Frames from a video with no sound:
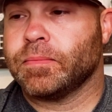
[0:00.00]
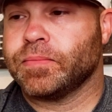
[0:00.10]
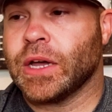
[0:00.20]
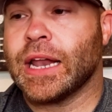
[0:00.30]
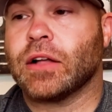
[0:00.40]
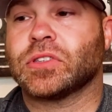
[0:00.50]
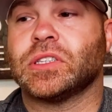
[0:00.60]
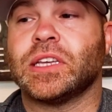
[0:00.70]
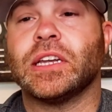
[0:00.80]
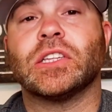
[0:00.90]
announced
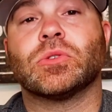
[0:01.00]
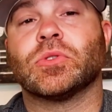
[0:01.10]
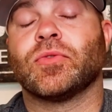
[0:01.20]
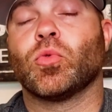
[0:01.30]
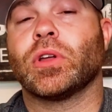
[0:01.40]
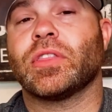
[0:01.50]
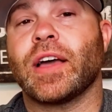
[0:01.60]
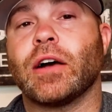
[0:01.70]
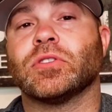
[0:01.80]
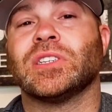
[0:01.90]
attendance was
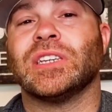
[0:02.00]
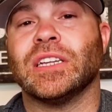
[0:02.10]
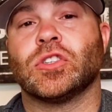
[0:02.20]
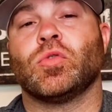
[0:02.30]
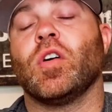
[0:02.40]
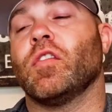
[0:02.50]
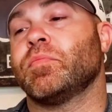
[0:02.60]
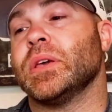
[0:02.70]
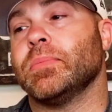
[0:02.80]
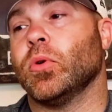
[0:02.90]
40,012
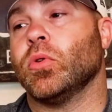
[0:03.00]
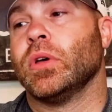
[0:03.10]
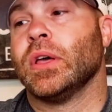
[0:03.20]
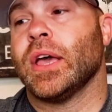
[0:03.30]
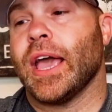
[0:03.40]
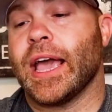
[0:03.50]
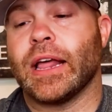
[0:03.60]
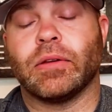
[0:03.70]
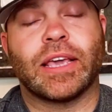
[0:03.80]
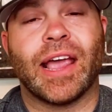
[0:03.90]
people,
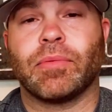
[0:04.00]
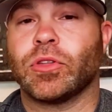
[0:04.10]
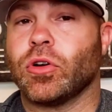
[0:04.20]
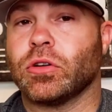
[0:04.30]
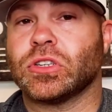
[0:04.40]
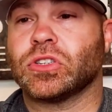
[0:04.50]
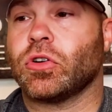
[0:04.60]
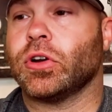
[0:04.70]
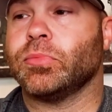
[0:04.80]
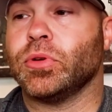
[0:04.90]
and Camden Yards is
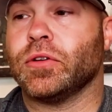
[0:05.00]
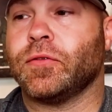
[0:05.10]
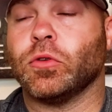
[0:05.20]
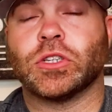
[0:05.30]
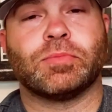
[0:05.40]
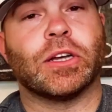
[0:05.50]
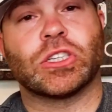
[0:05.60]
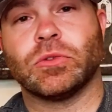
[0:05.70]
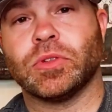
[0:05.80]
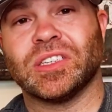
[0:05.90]
already beautiful,
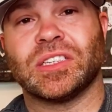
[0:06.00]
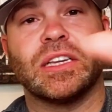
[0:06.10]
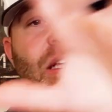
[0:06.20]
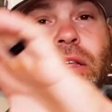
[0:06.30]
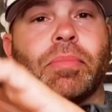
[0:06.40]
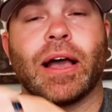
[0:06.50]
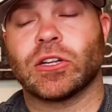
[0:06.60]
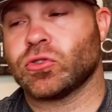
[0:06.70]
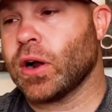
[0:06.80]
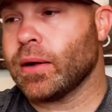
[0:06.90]
especially with the city in the
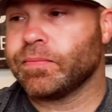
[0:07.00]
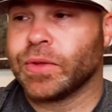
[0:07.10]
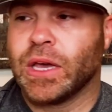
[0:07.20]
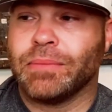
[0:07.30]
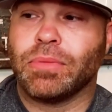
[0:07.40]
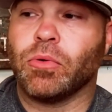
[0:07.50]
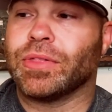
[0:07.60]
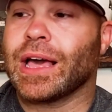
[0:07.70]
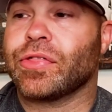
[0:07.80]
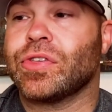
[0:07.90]
backdrop. But when
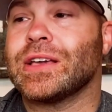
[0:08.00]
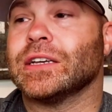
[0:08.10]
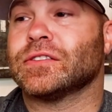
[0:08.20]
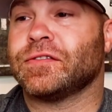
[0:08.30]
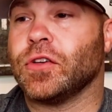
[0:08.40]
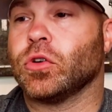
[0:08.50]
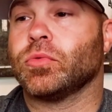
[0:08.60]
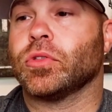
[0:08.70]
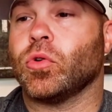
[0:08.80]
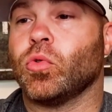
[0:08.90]
that thing is filled
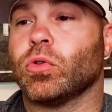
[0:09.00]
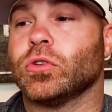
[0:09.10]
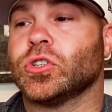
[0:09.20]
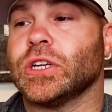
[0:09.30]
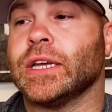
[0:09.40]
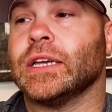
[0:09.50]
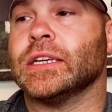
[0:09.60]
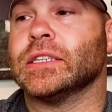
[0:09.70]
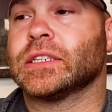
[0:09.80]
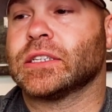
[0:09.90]
with orange, it
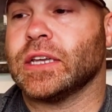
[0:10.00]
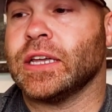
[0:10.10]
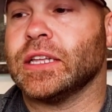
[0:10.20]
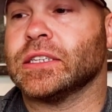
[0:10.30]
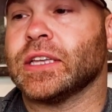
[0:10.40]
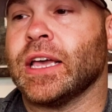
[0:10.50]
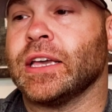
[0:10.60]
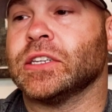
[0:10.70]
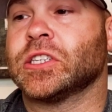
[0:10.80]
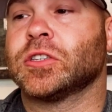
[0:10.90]
is
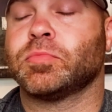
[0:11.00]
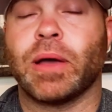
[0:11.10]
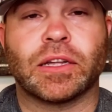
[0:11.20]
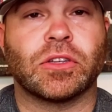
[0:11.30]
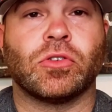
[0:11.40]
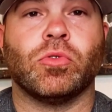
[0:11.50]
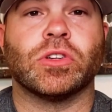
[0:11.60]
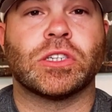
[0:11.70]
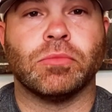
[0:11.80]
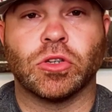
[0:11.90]
a spectacle.
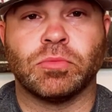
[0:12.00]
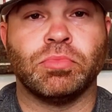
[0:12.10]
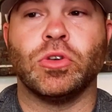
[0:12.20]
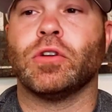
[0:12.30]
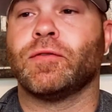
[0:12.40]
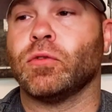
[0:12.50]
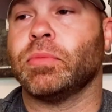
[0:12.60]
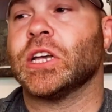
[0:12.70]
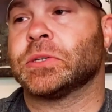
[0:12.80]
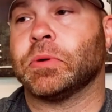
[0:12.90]
It's the most beautiful
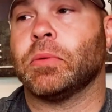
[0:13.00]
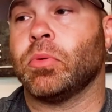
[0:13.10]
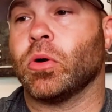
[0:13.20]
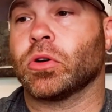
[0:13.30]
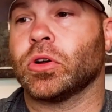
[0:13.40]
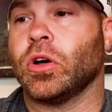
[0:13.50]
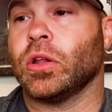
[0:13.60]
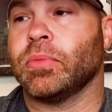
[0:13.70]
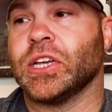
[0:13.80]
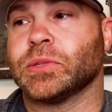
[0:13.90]
baseball park in all
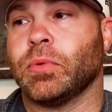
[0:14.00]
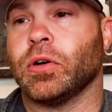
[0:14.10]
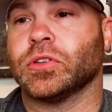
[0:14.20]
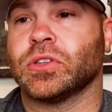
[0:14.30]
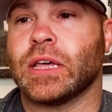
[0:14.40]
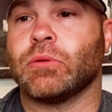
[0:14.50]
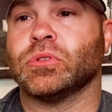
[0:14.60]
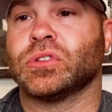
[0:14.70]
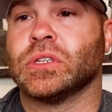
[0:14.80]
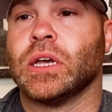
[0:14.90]
of baseball. So that was